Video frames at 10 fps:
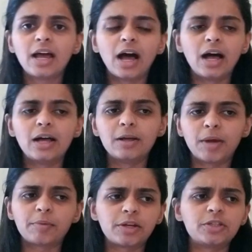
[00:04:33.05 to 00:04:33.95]
um,
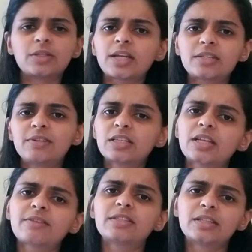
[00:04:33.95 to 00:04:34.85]
I'm gonna do this activity, this
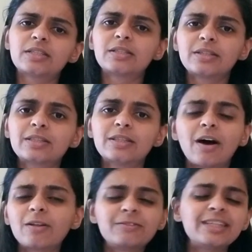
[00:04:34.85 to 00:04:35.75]
activity,
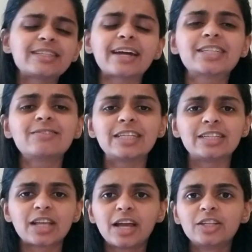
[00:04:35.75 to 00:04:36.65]
all of these
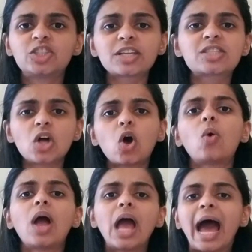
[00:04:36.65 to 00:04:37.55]
activities just
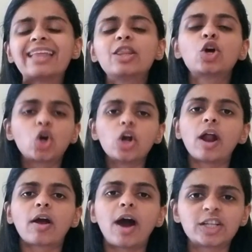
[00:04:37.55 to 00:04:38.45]
so I look good
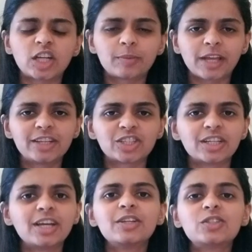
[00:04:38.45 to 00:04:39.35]
on a college application.
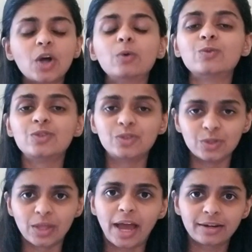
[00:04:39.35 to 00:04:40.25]
Don't
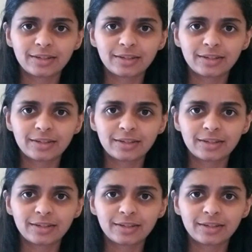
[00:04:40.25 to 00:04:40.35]
do that.